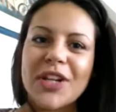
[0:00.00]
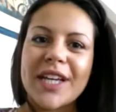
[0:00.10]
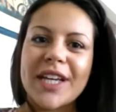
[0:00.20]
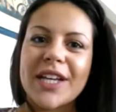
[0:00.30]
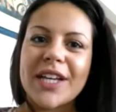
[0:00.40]

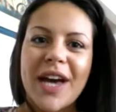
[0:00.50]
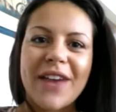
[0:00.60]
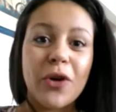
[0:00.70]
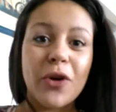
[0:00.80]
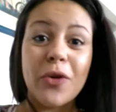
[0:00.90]
is to have
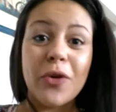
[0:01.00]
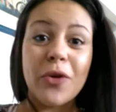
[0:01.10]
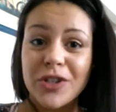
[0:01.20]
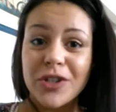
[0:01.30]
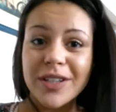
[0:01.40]
a whole
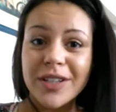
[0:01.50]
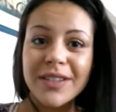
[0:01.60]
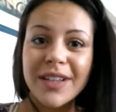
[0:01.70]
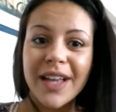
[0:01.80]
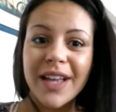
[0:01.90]
vision
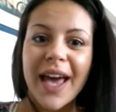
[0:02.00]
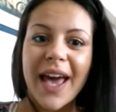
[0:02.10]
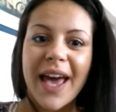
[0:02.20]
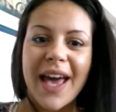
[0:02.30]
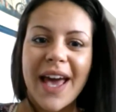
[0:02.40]

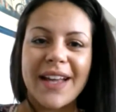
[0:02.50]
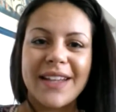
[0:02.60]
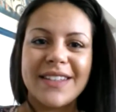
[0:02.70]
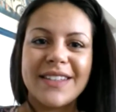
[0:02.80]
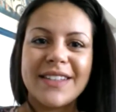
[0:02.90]

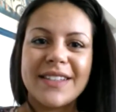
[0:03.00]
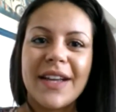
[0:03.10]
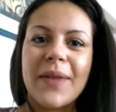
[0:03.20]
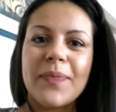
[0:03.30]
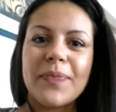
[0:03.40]
and
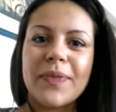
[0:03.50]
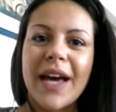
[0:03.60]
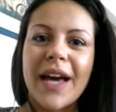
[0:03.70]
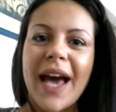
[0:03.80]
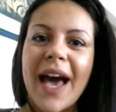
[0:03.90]

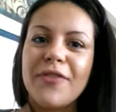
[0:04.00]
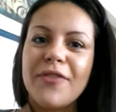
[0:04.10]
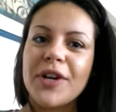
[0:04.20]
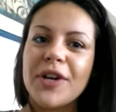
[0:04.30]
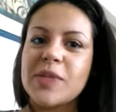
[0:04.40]
have
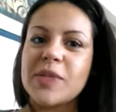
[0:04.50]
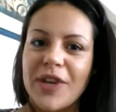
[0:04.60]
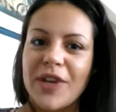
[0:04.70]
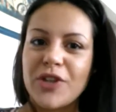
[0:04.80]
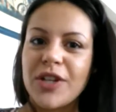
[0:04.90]
your
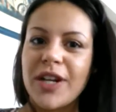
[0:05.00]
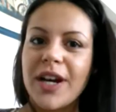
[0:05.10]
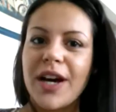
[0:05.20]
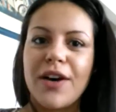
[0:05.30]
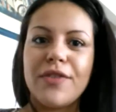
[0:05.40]
inspiration
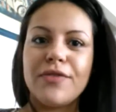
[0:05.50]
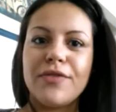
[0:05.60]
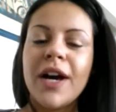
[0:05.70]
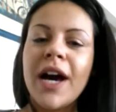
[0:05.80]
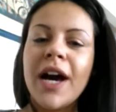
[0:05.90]
of
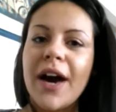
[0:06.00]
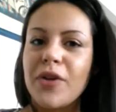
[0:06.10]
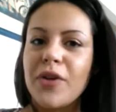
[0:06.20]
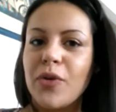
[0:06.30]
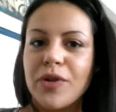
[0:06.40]
how
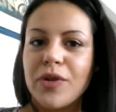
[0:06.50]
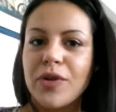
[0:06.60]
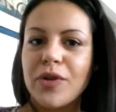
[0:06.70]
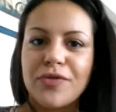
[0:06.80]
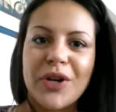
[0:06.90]
you want to
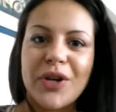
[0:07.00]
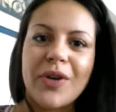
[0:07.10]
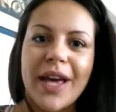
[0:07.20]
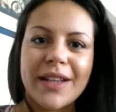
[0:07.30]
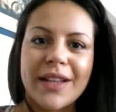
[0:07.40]
feel
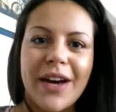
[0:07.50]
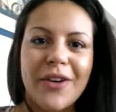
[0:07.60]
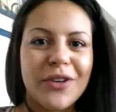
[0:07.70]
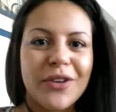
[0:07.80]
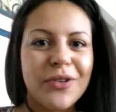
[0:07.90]
and how
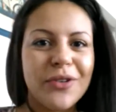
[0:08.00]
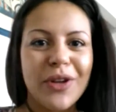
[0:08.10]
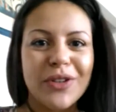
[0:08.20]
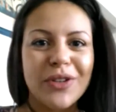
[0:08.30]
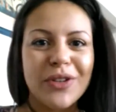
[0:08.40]
you
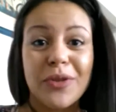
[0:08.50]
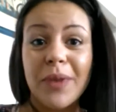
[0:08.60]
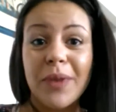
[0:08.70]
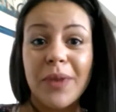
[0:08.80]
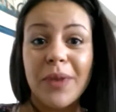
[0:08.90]
want your
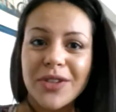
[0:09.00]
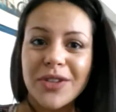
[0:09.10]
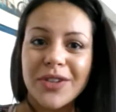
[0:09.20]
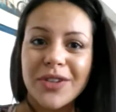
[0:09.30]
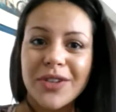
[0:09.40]
body to
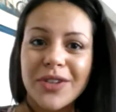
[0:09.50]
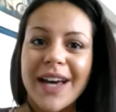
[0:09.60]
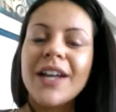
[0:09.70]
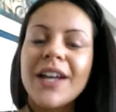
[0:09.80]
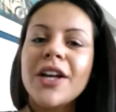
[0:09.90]
look
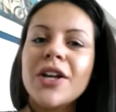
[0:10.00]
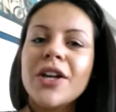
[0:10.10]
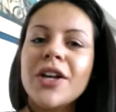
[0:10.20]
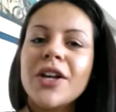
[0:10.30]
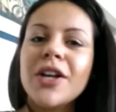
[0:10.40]
like
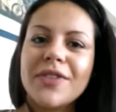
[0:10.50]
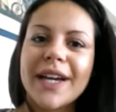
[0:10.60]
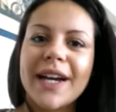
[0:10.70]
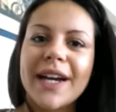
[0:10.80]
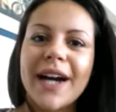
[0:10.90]
to sort
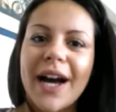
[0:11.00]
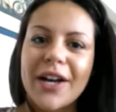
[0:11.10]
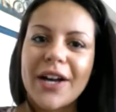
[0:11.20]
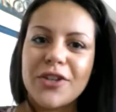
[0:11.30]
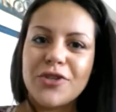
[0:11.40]
of
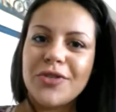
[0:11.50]
guide you